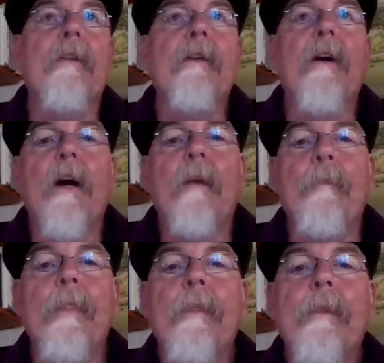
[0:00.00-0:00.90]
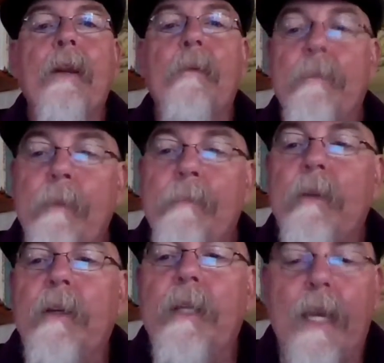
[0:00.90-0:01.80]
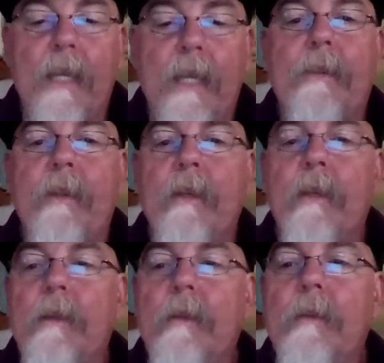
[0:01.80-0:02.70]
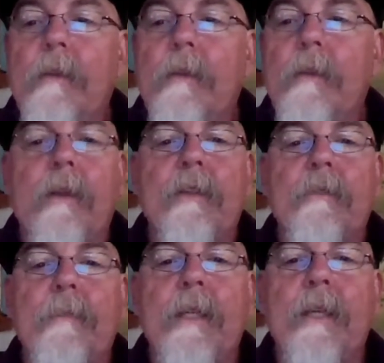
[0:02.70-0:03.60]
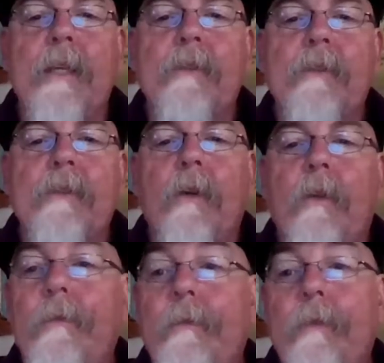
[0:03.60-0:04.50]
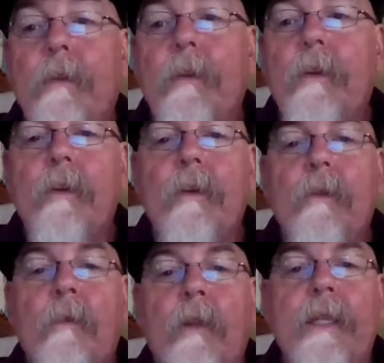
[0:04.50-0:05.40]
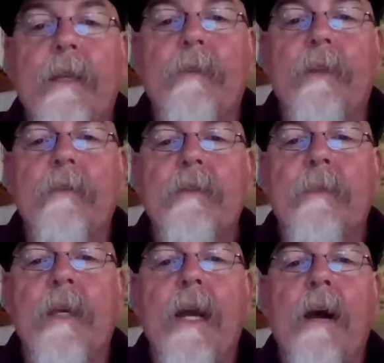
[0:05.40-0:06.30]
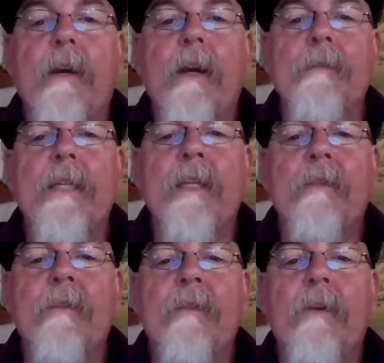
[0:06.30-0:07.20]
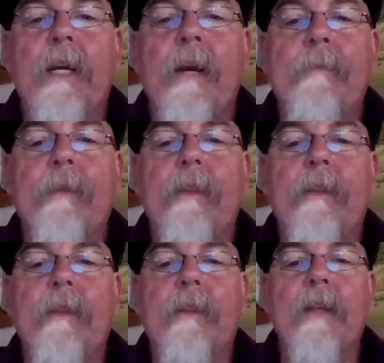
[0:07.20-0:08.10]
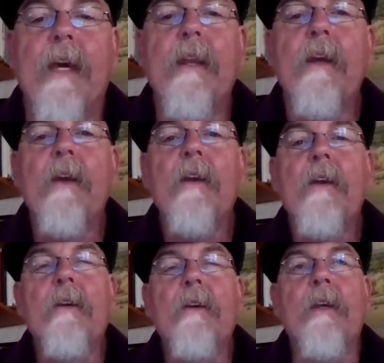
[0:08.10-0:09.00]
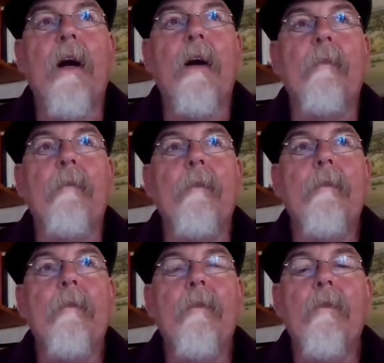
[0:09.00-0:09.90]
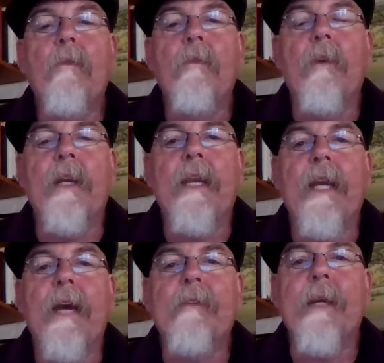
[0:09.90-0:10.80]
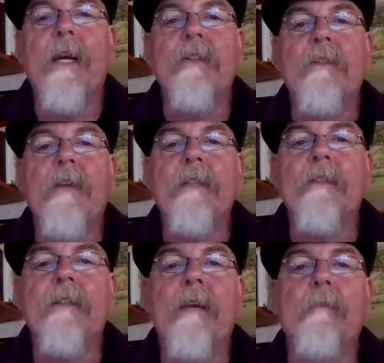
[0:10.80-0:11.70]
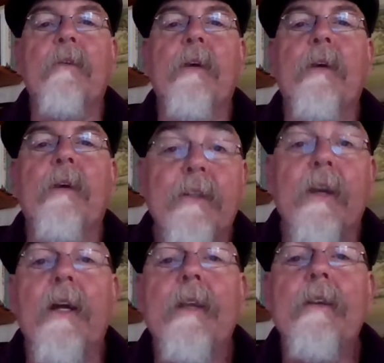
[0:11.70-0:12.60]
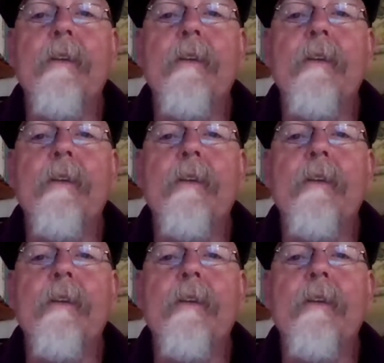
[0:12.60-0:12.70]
But people are engaging with it, and, there's potential that we'll end up with some good outcomes. I did want to go through a couple of things that, we're looking at from a conservation standpoint that is good.